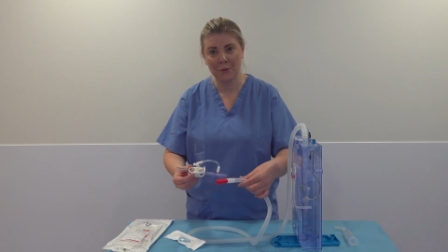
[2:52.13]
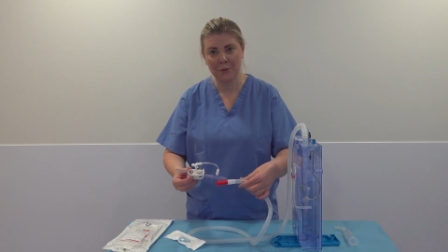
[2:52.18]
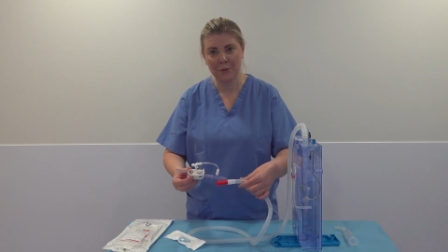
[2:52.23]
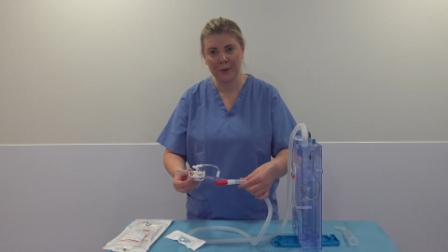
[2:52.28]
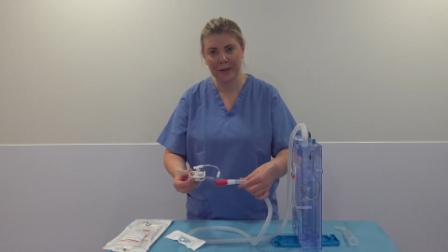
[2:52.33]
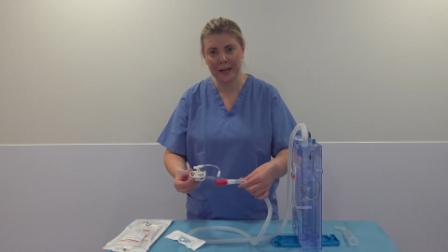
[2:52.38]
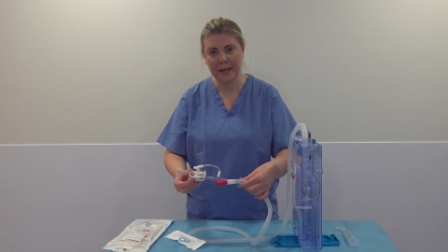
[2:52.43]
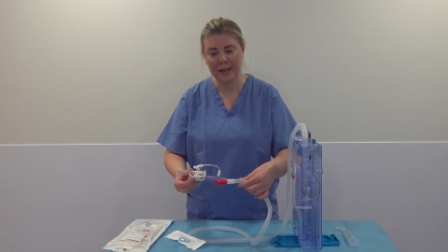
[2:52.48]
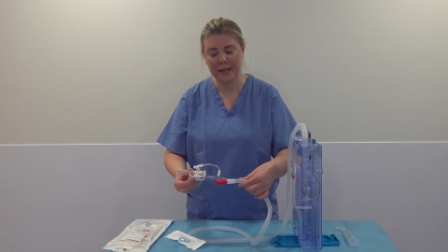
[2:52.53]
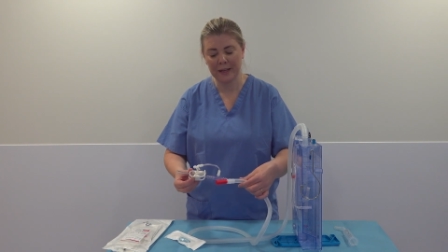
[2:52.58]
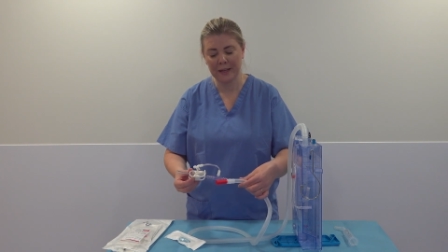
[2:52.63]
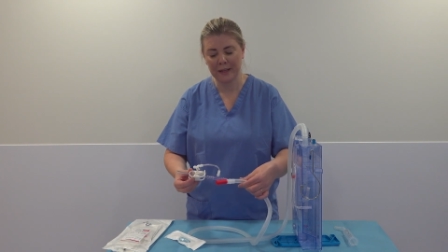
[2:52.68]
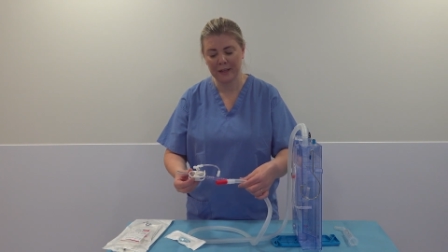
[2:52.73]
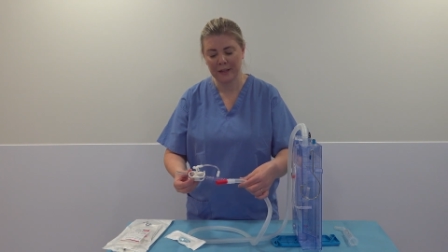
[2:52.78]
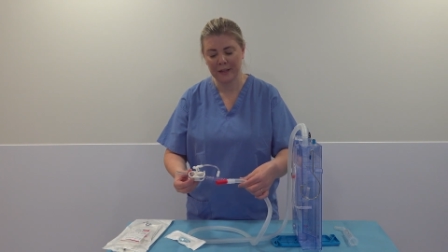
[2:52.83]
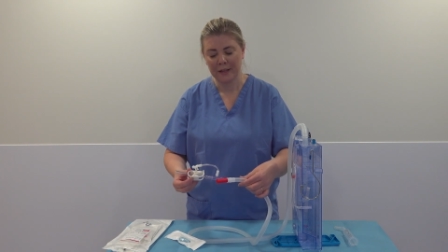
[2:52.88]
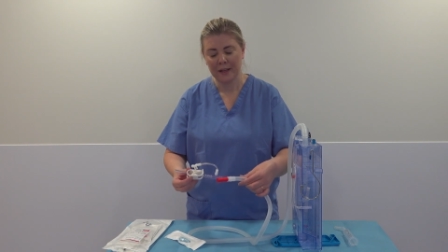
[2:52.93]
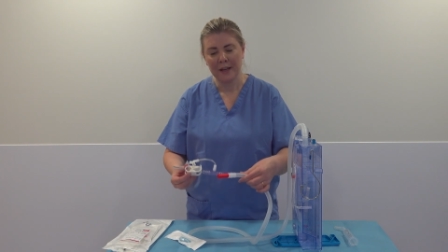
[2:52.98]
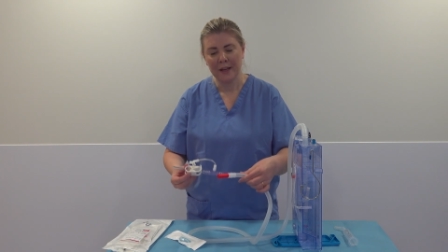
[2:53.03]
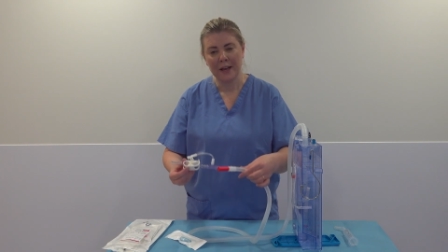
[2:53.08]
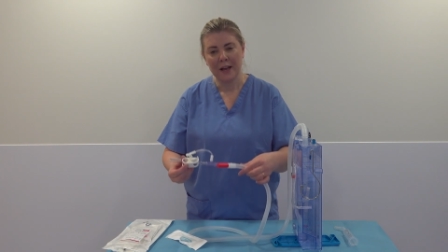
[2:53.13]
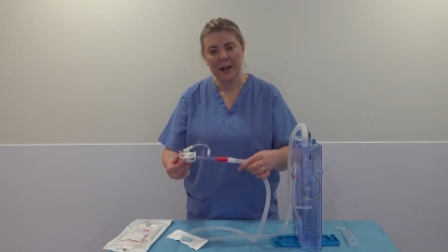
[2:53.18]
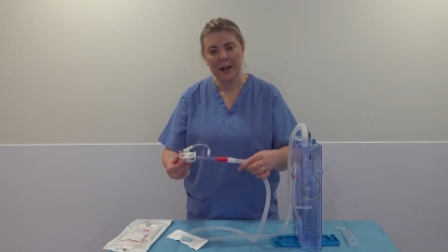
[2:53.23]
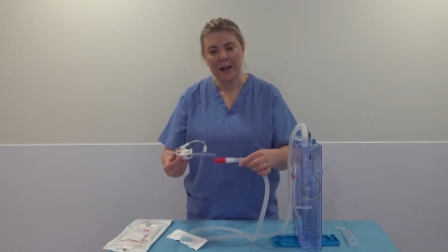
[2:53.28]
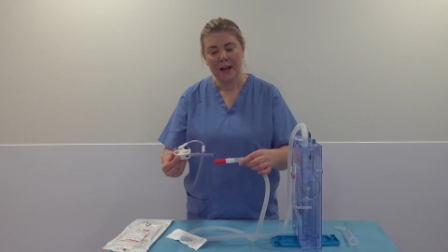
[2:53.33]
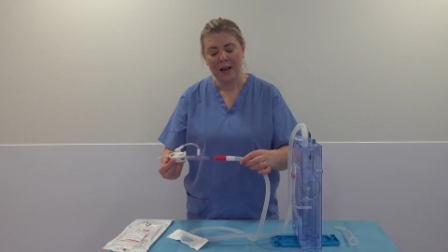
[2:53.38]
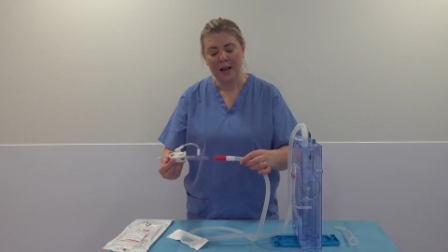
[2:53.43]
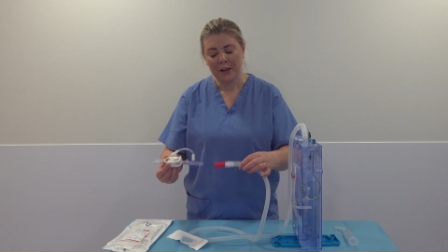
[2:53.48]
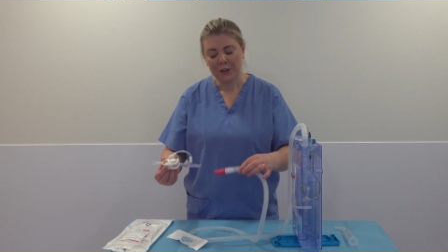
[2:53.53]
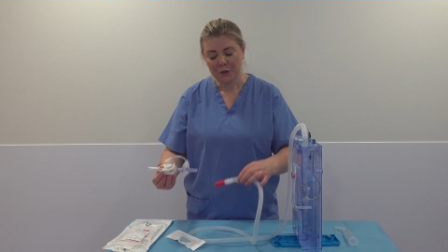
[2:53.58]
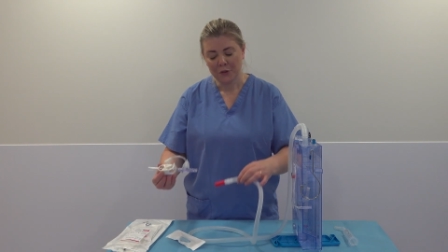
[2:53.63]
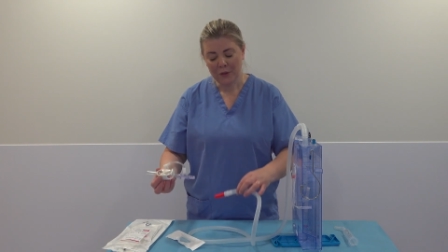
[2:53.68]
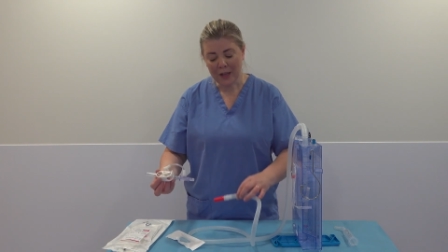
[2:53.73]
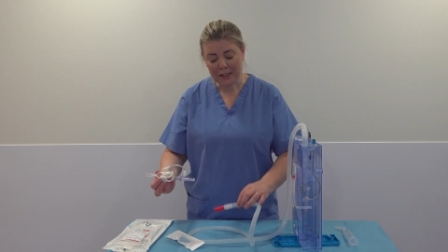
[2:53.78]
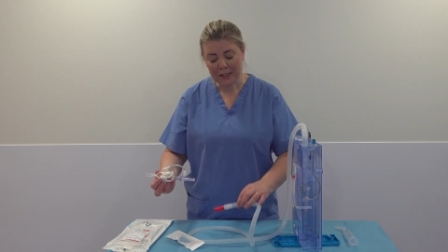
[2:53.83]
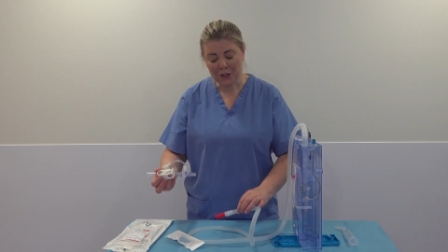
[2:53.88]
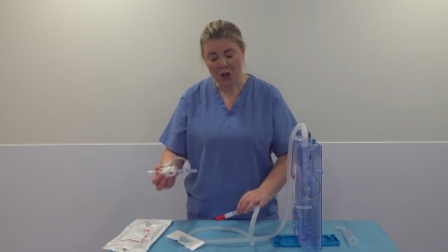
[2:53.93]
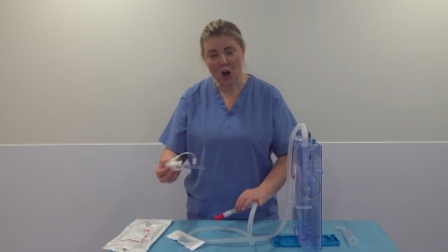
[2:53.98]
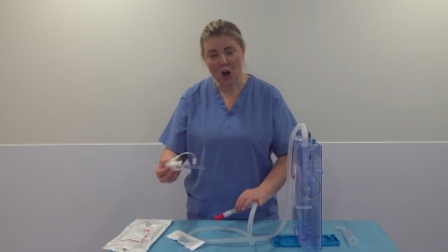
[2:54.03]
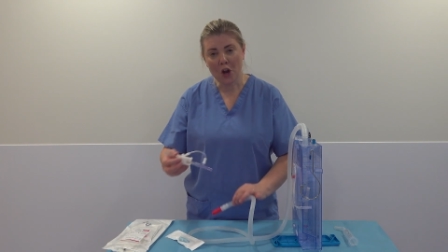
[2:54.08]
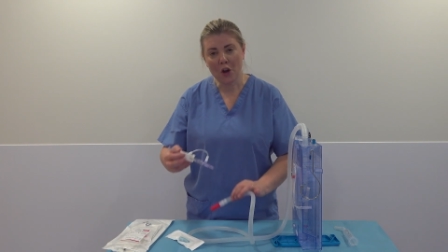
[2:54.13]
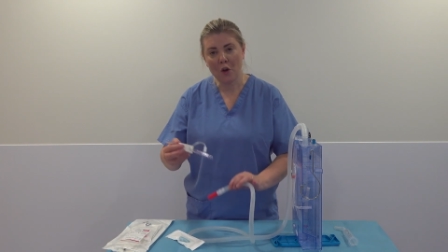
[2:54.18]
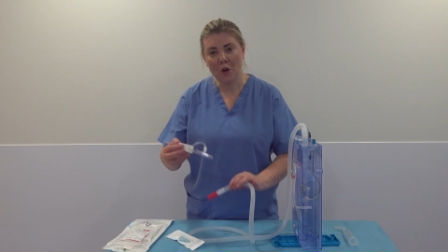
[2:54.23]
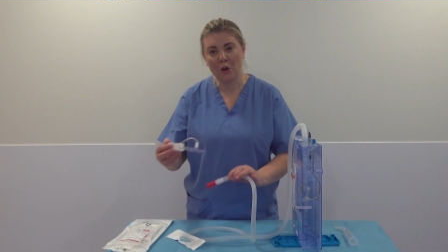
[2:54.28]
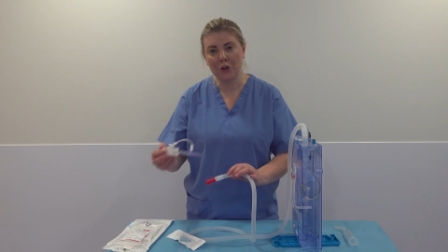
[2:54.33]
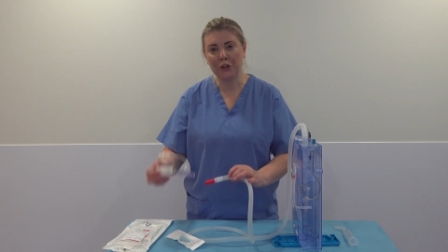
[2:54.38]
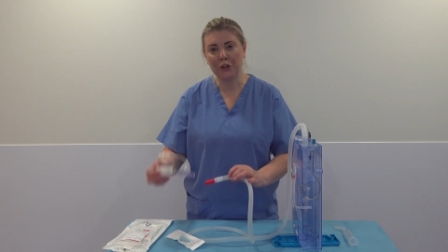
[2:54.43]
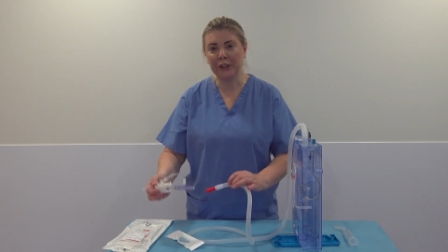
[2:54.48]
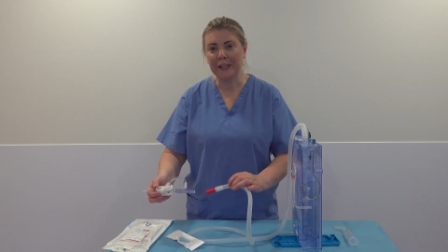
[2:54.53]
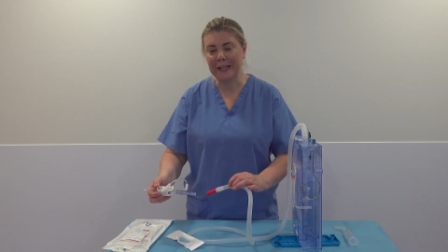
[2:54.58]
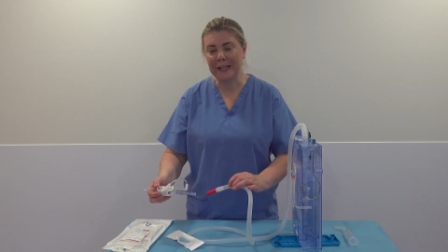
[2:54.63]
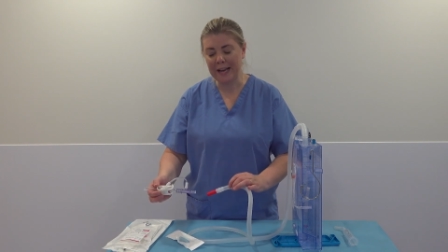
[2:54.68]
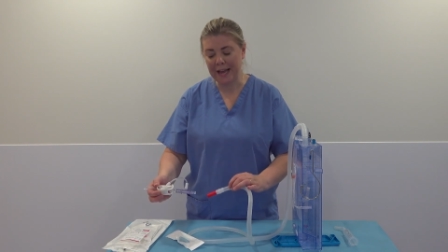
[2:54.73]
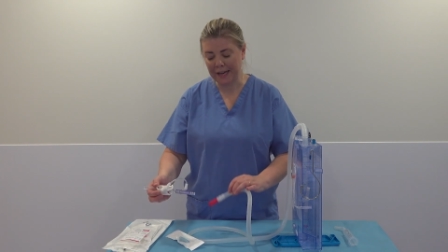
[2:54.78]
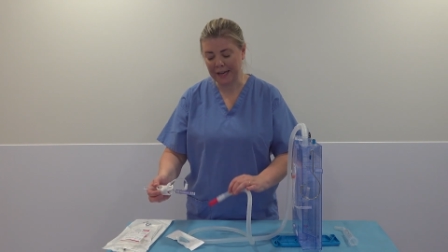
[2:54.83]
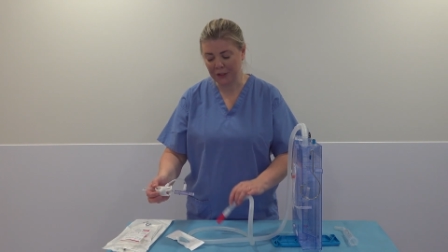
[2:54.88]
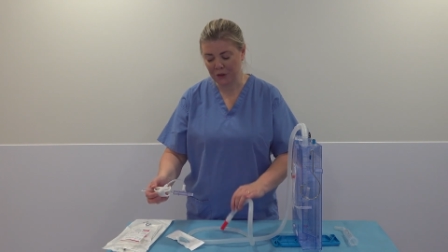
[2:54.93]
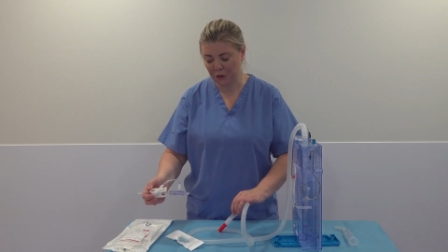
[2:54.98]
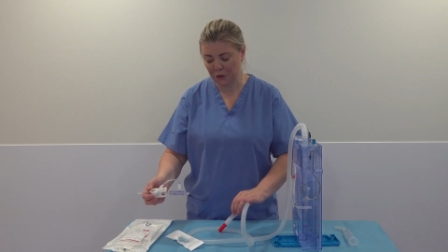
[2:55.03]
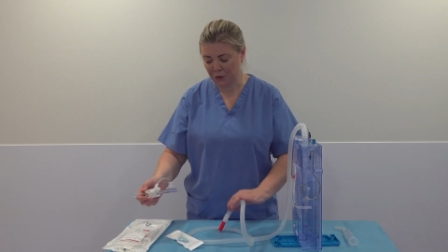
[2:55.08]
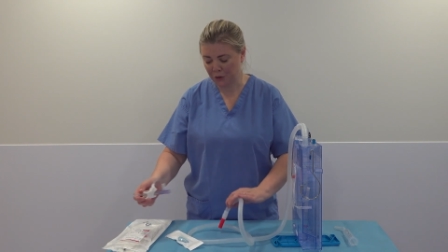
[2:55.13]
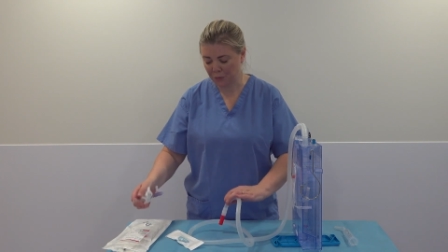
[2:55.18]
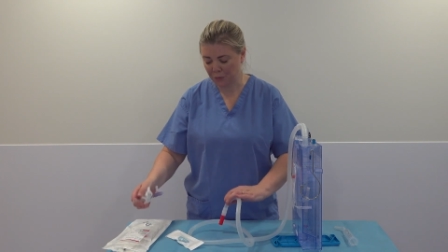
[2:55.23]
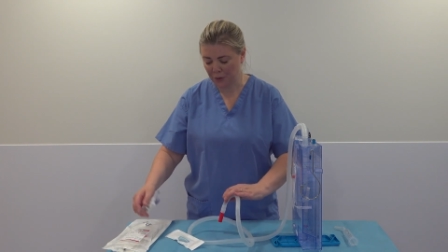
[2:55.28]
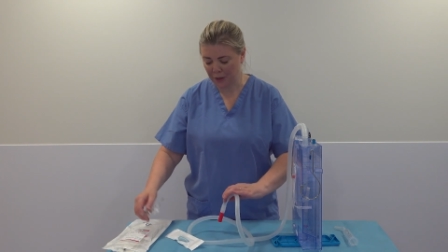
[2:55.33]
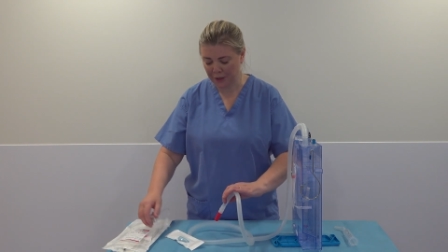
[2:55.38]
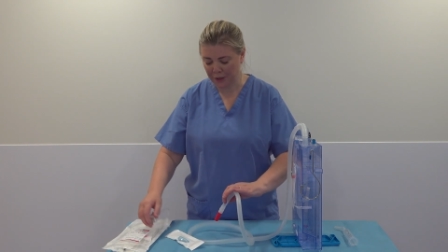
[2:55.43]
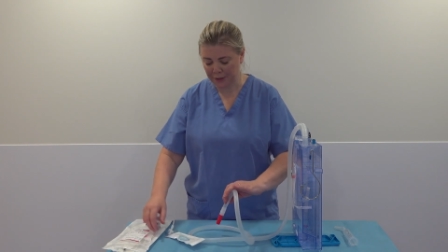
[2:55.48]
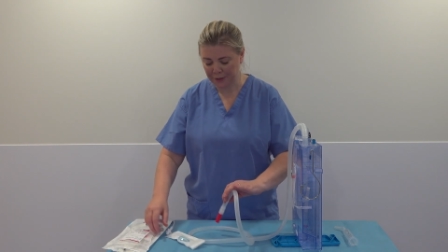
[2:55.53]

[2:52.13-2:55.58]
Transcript: Okay, so that's how all your connectors work.